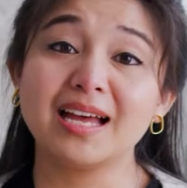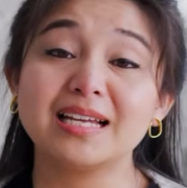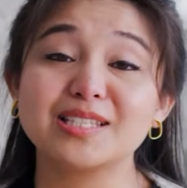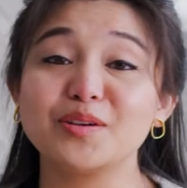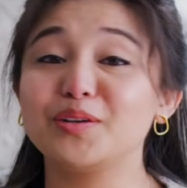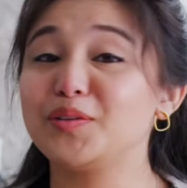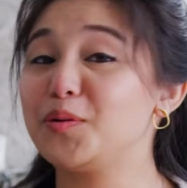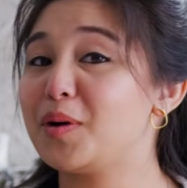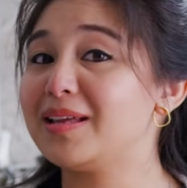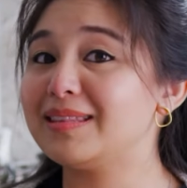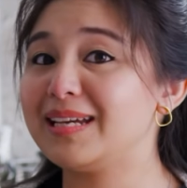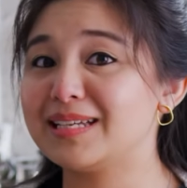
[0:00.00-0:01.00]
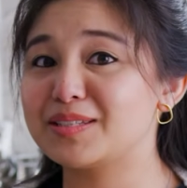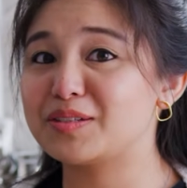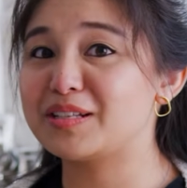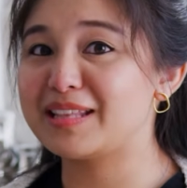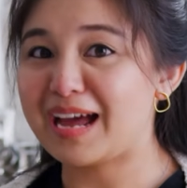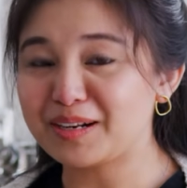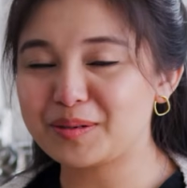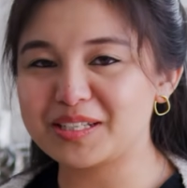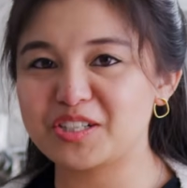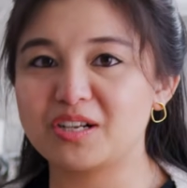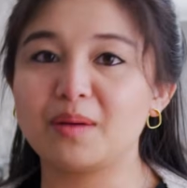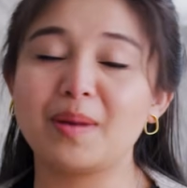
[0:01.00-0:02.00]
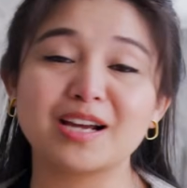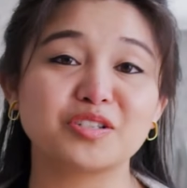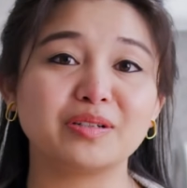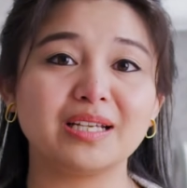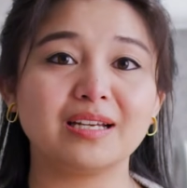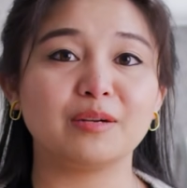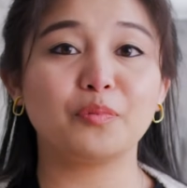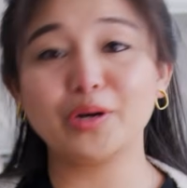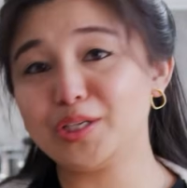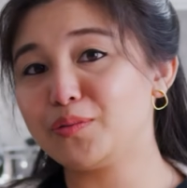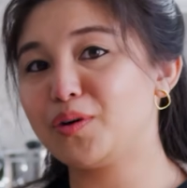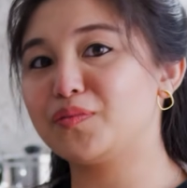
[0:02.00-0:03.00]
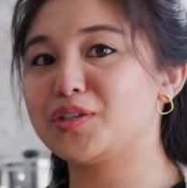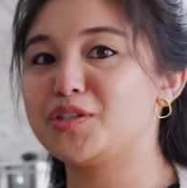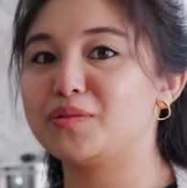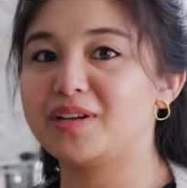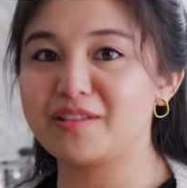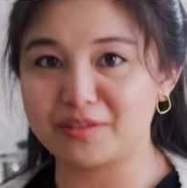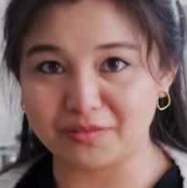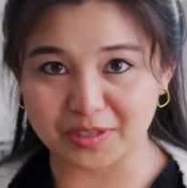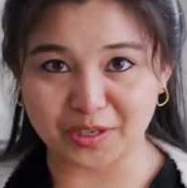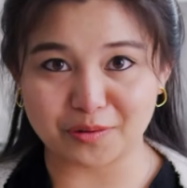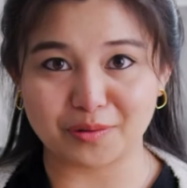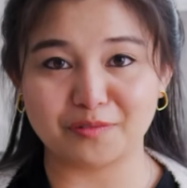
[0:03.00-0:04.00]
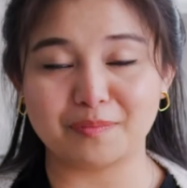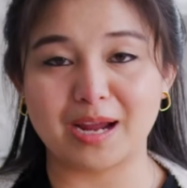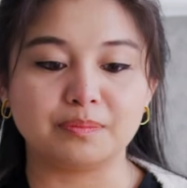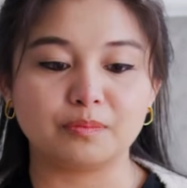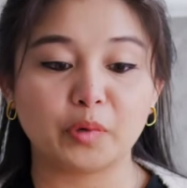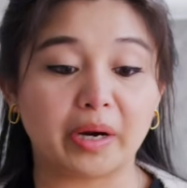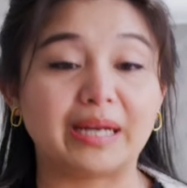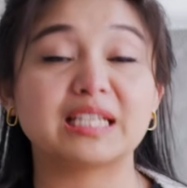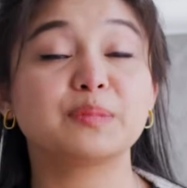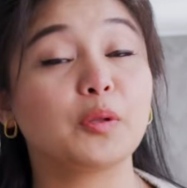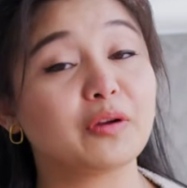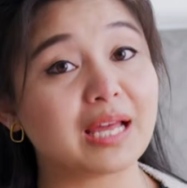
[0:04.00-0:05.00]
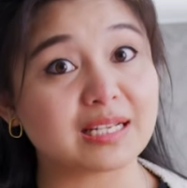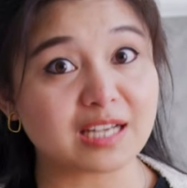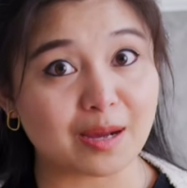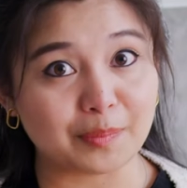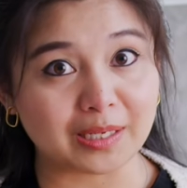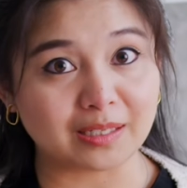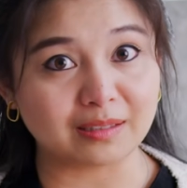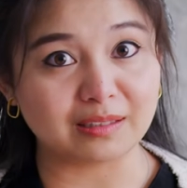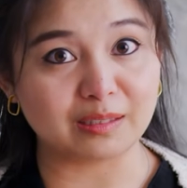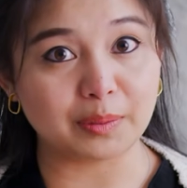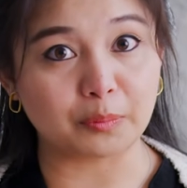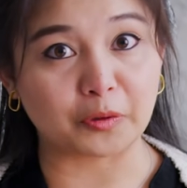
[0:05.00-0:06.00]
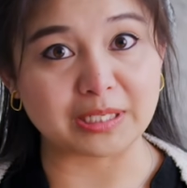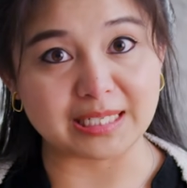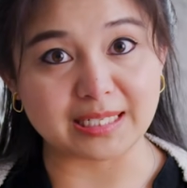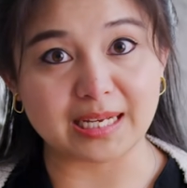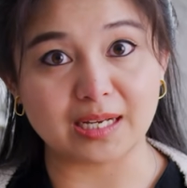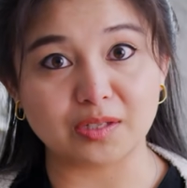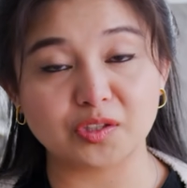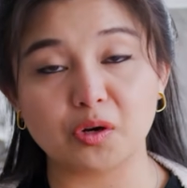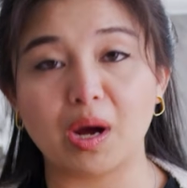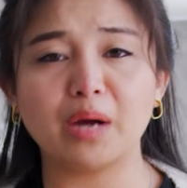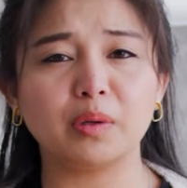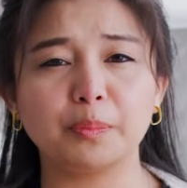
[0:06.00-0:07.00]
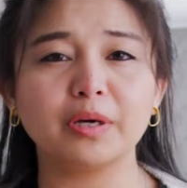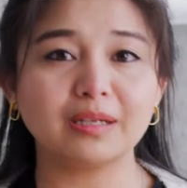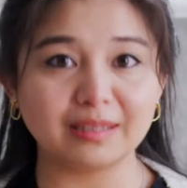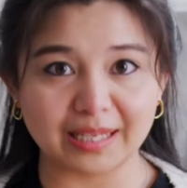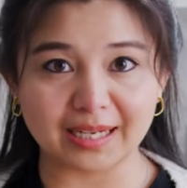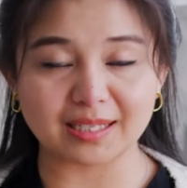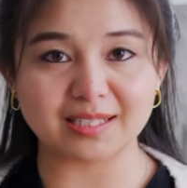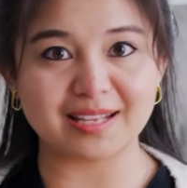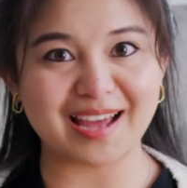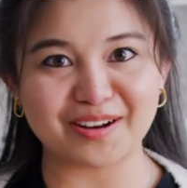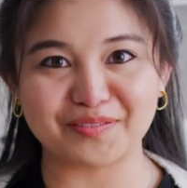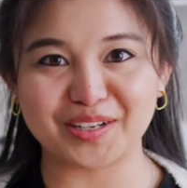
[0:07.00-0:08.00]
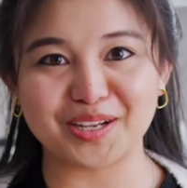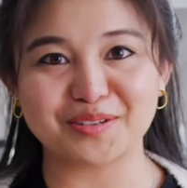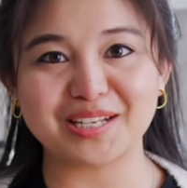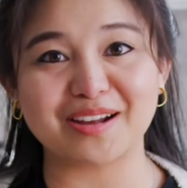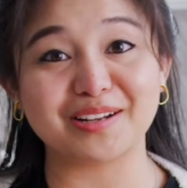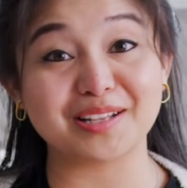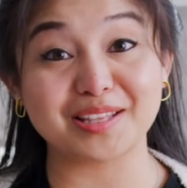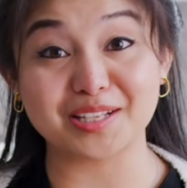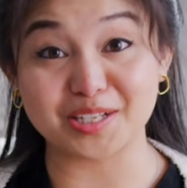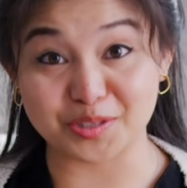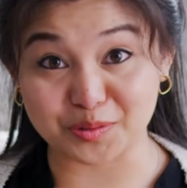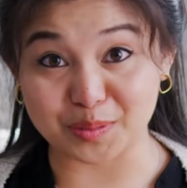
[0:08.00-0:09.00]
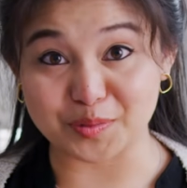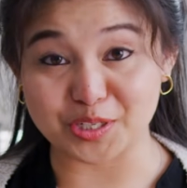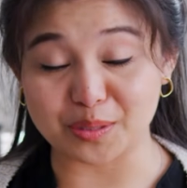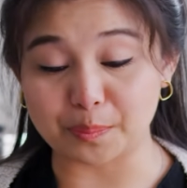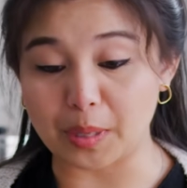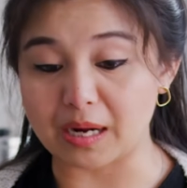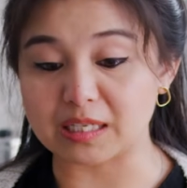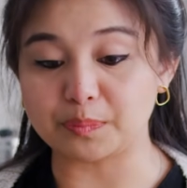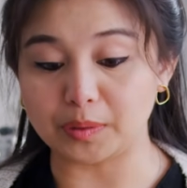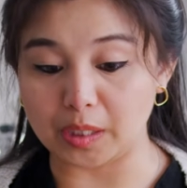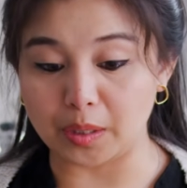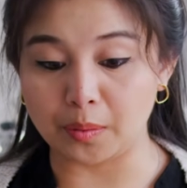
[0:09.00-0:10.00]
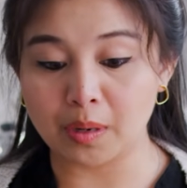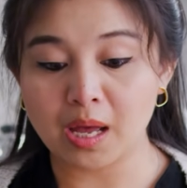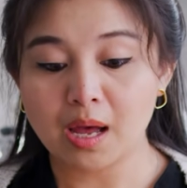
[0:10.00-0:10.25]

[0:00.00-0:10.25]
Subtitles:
So if you want the answer to that question, I'm actually going to point you over to another video of mine where I explore that topic in a little bit more detail. So I will put a link to that video down in the description box below.